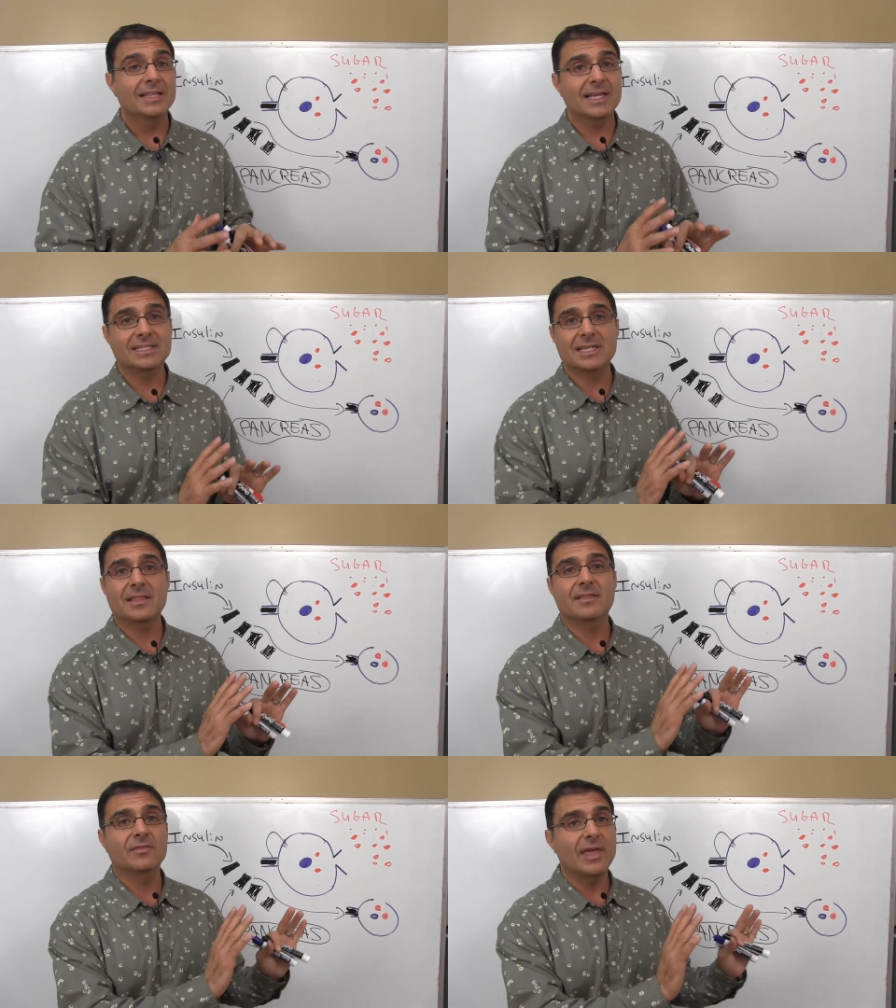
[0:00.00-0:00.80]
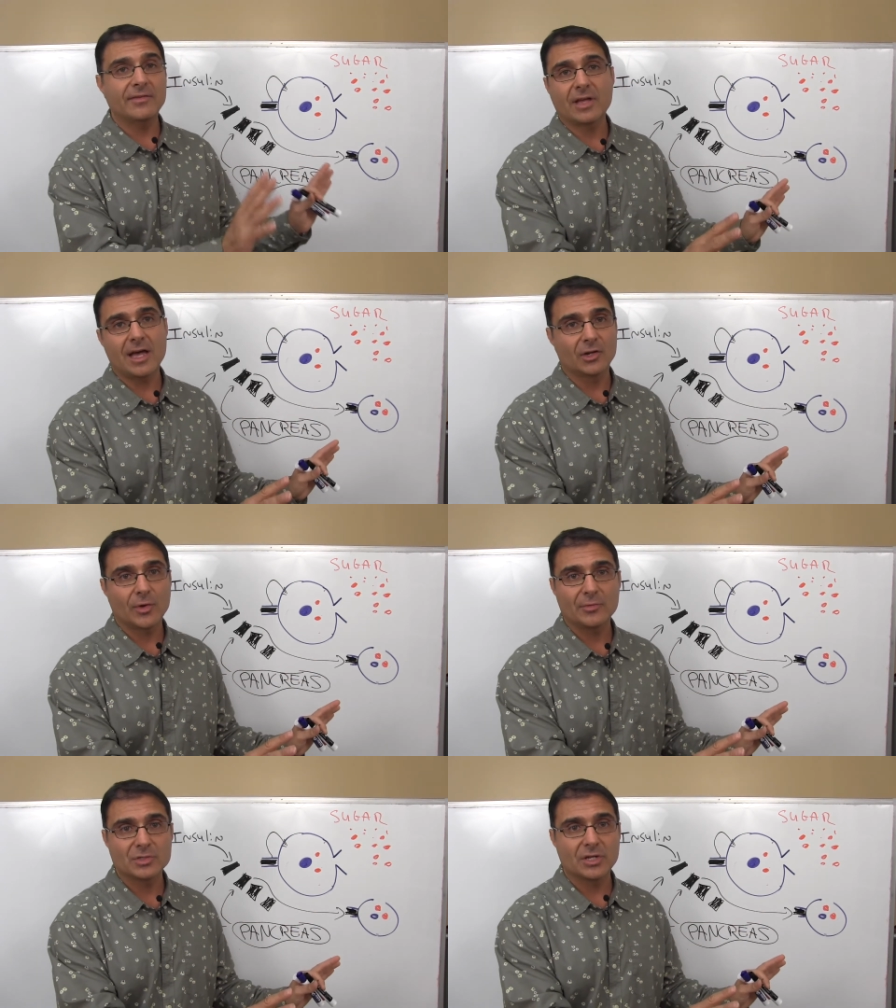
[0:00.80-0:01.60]
they said they've gotten
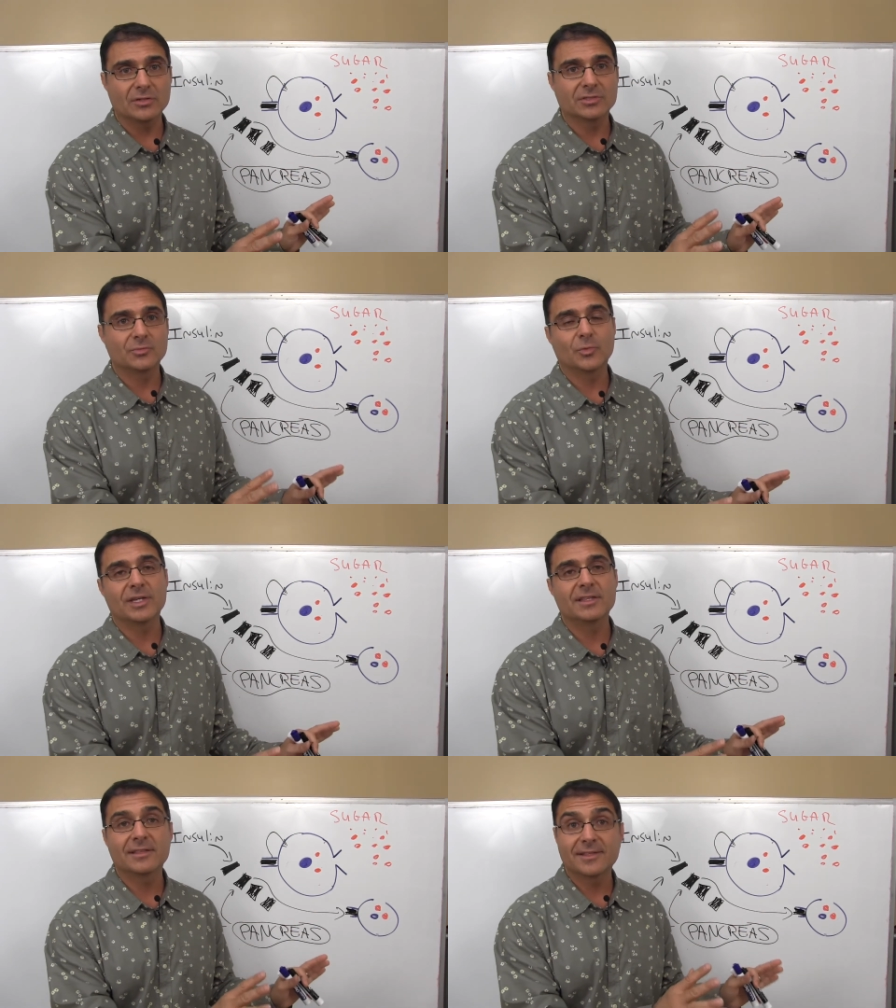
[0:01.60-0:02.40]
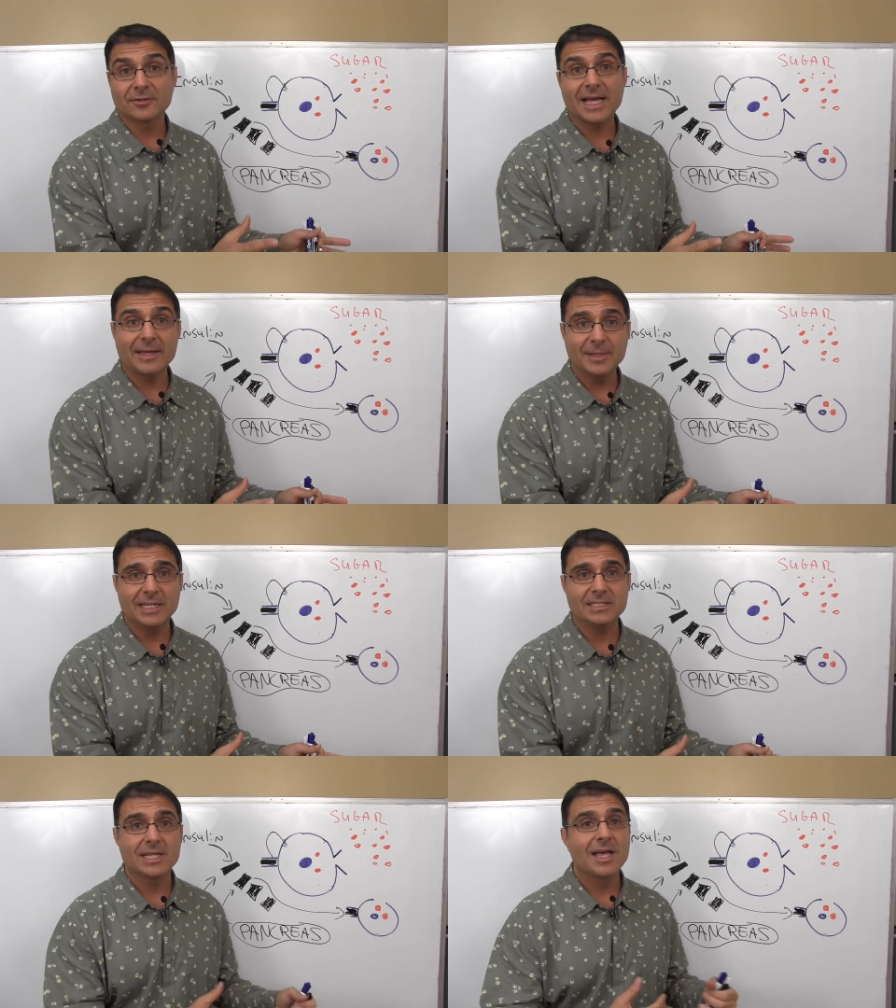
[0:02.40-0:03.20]
great results with their
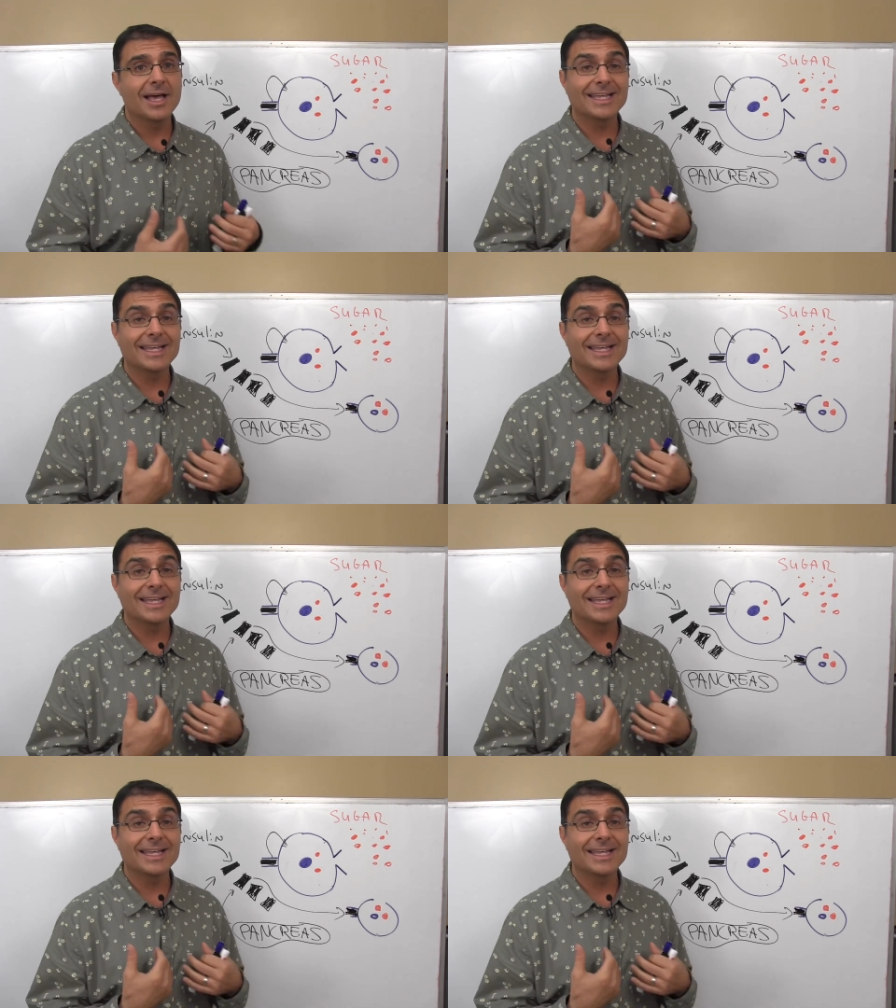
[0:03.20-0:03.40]
diabetes.